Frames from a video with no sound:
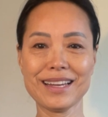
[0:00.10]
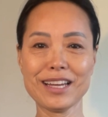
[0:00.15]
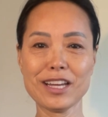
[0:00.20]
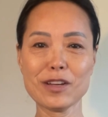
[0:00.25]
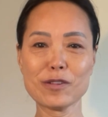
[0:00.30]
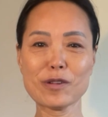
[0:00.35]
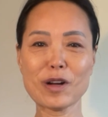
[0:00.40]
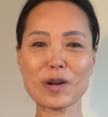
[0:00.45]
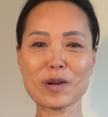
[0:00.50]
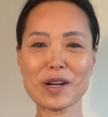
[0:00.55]

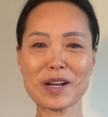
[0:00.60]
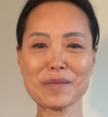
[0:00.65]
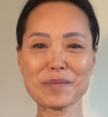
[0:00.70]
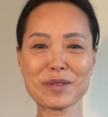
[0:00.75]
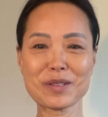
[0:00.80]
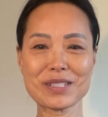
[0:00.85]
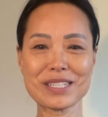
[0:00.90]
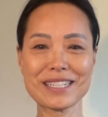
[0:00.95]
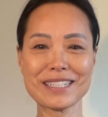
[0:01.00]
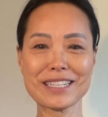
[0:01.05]
Welcome to
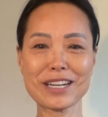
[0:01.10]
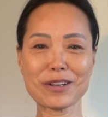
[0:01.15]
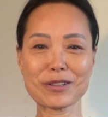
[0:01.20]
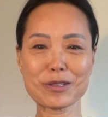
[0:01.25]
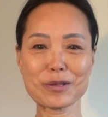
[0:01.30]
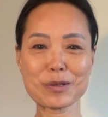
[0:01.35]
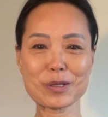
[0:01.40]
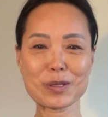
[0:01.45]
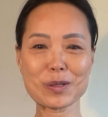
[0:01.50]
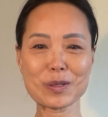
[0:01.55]
QiYoga
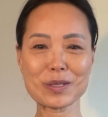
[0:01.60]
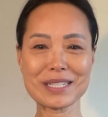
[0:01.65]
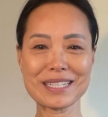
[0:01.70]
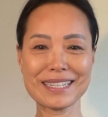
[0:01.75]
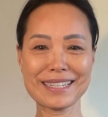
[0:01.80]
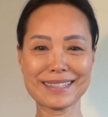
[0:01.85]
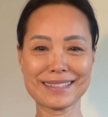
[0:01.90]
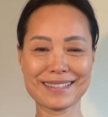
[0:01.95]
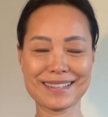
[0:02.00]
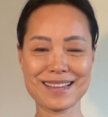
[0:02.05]
with
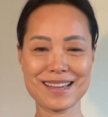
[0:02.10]
LuChin.